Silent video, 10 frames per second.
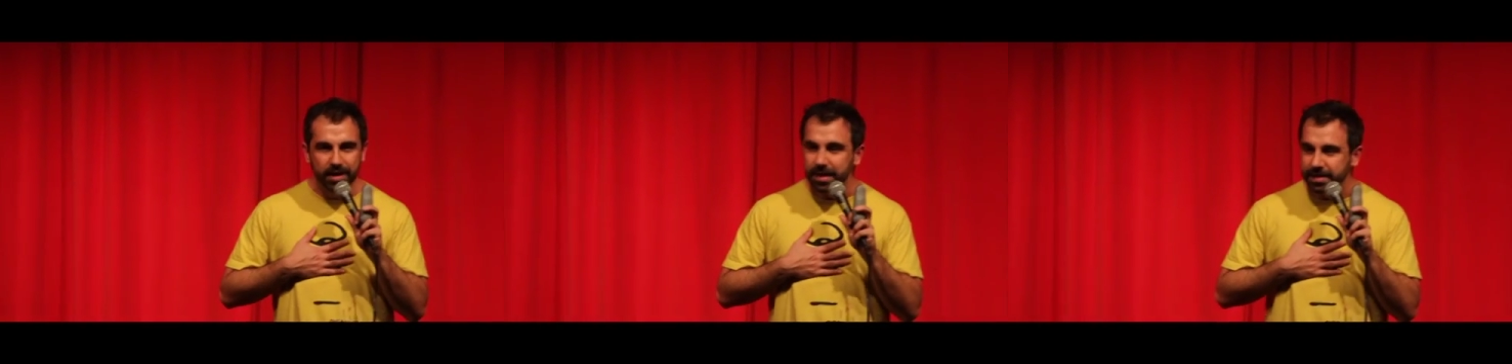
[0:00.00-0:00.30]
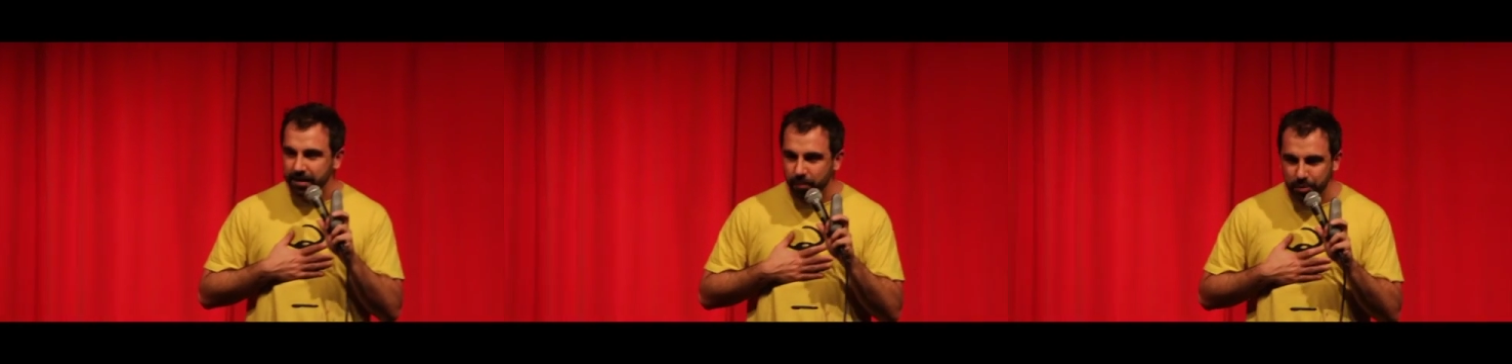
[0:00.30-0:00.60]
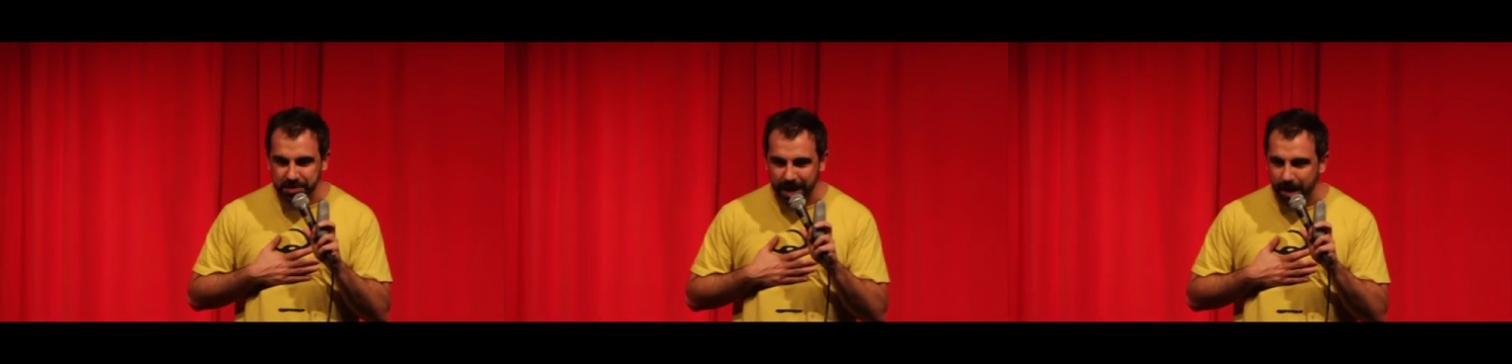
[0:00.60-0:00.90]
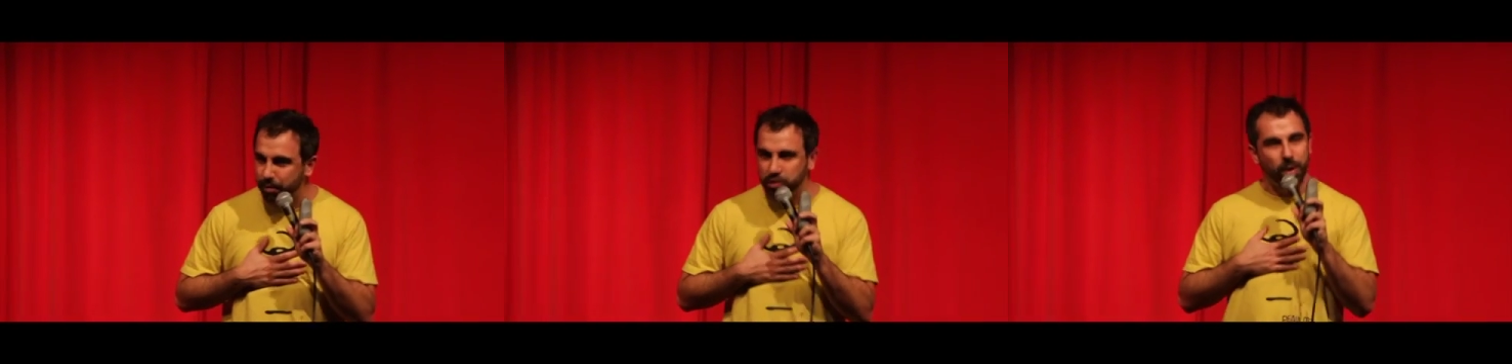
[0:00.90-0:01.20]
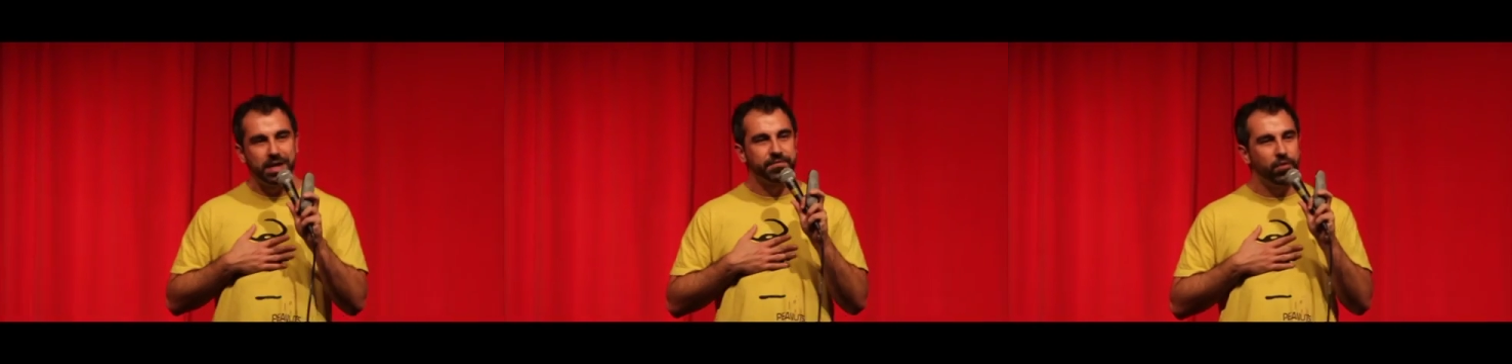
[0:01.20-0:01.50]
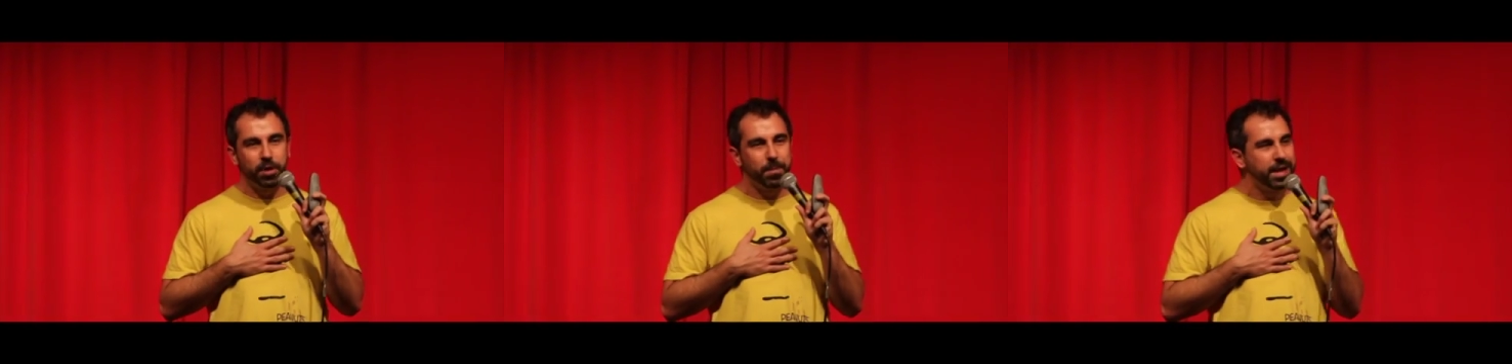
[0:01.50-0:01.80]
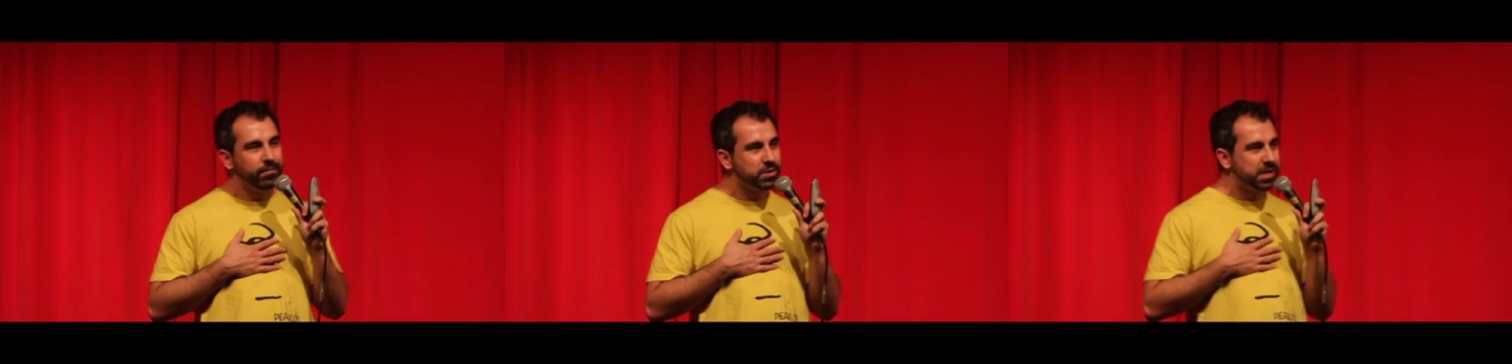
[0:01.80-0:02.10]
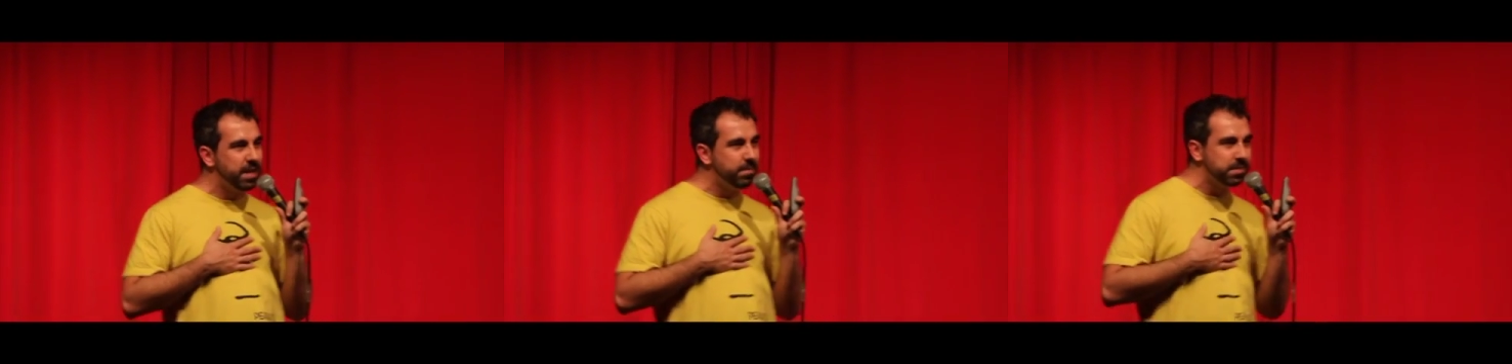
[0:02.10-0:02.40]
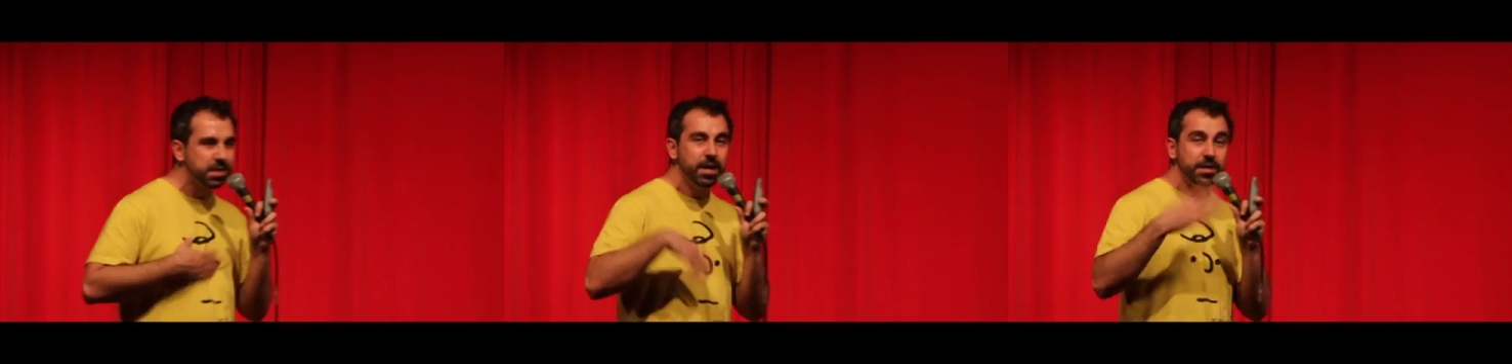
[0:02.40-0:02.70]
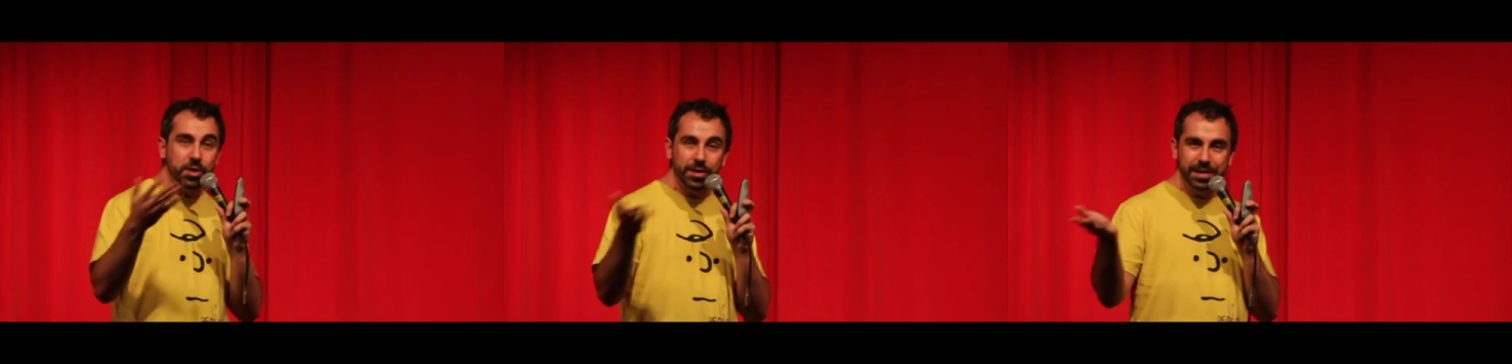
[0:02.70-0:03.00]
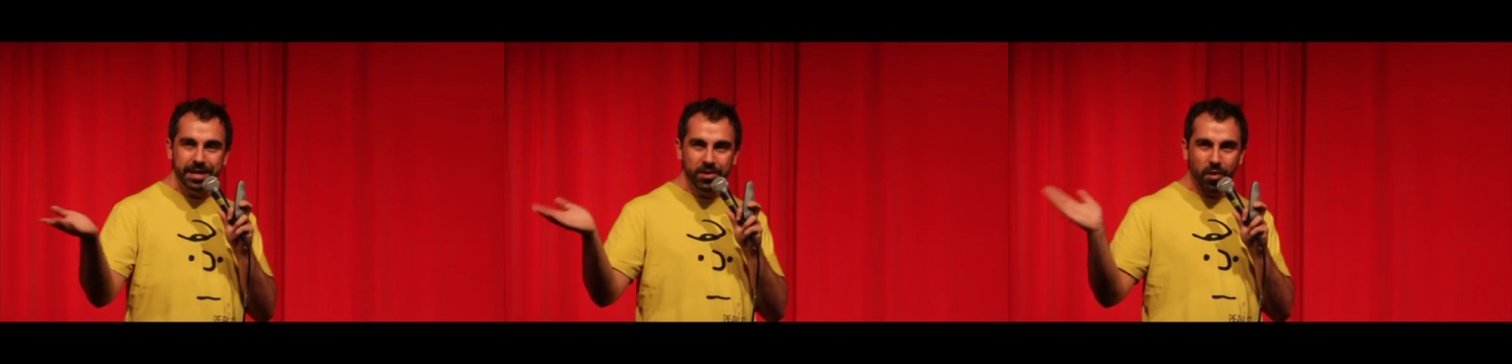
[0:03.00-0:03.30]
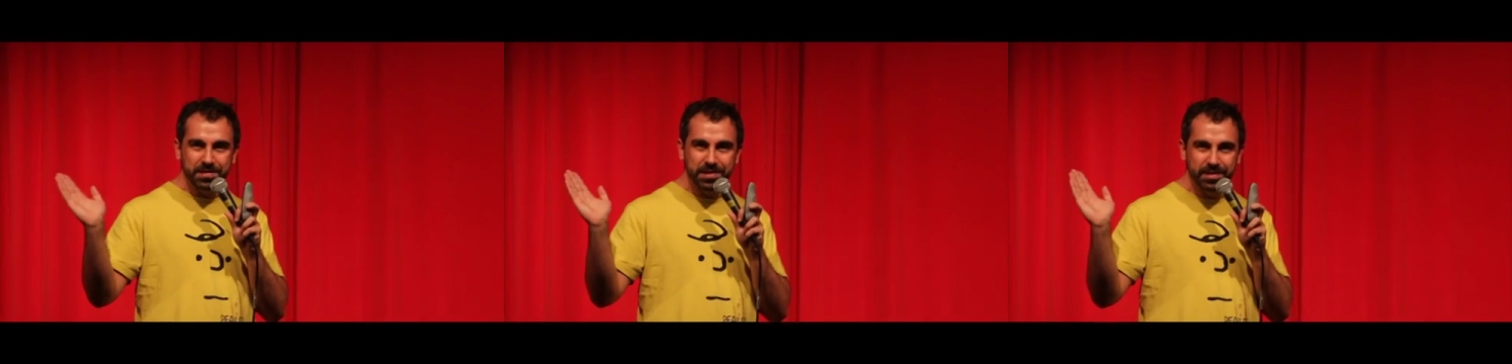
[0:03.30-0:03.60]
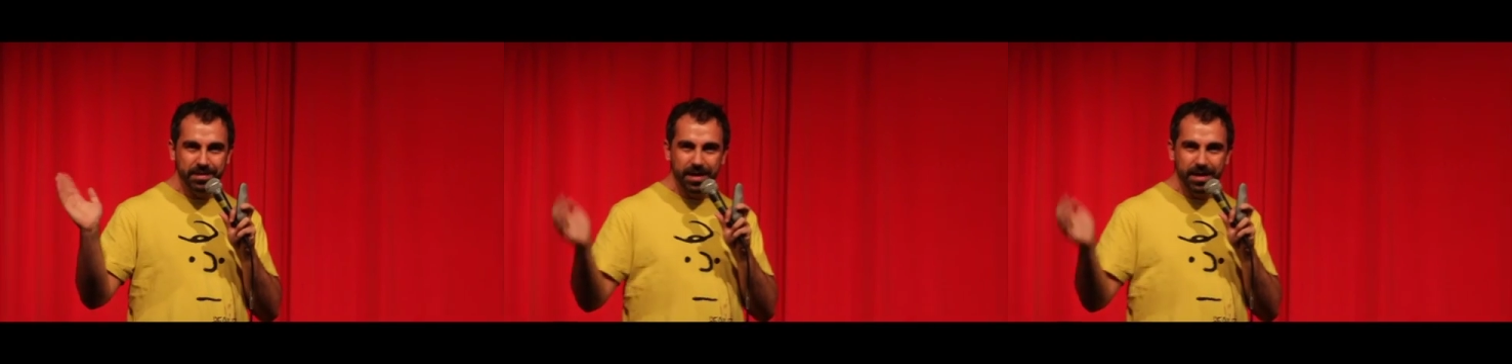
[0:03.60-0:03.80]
That lovable scamp who twice foiled my evil schemes? Certainly not."